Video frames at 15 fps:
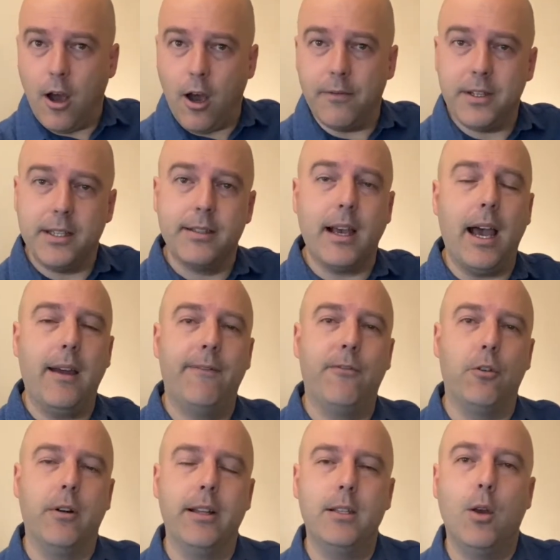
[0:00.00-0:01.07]
of desire
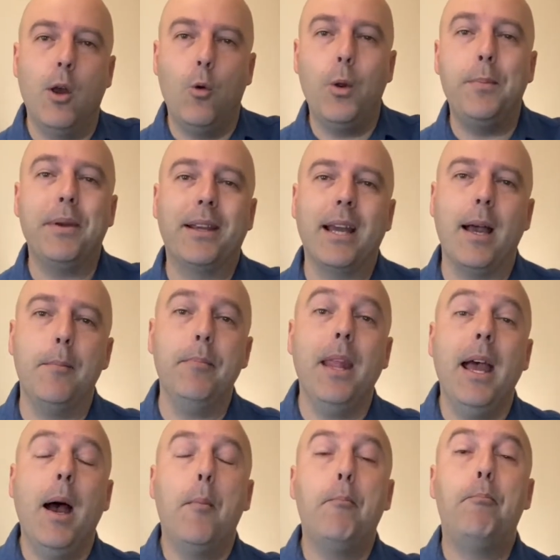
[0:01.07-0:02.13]
for it. We become
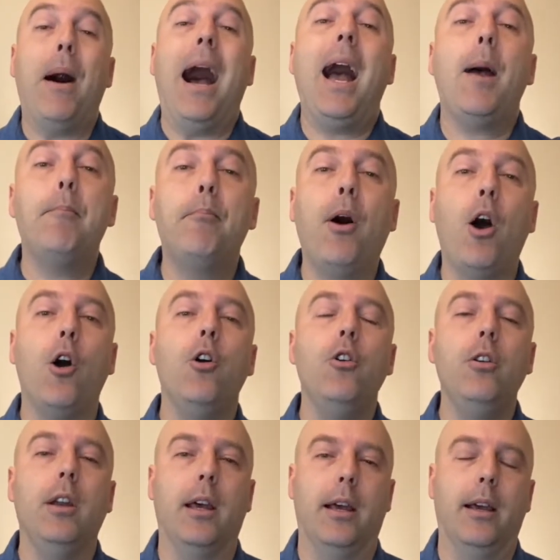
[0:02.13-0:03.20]

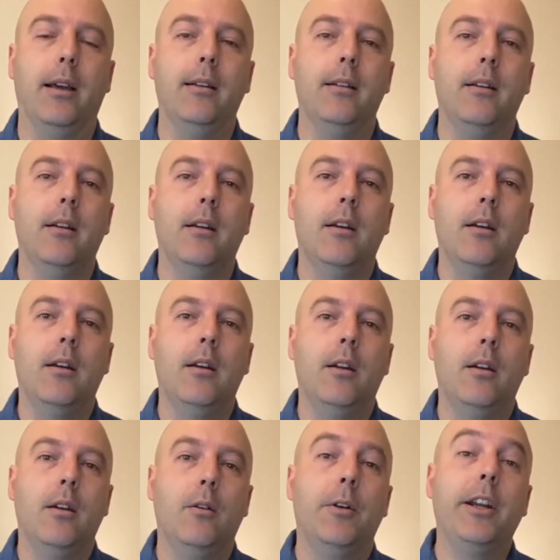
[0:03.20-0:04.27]
bipolar
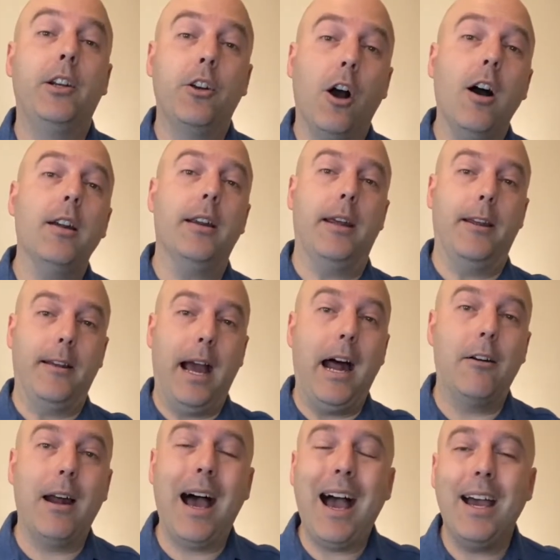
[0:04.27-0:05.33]
regarding
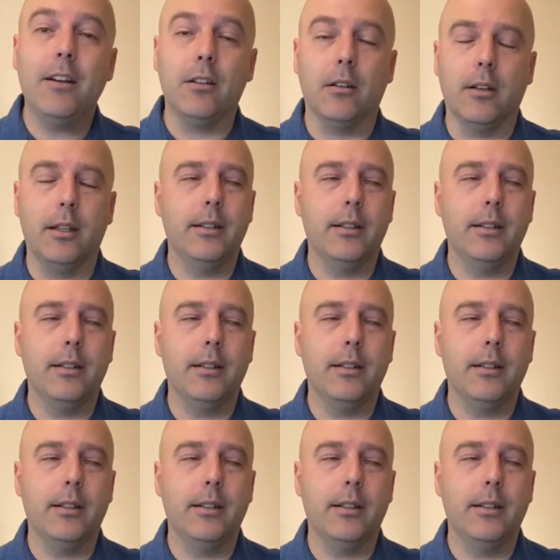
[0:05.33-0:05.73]
our idol.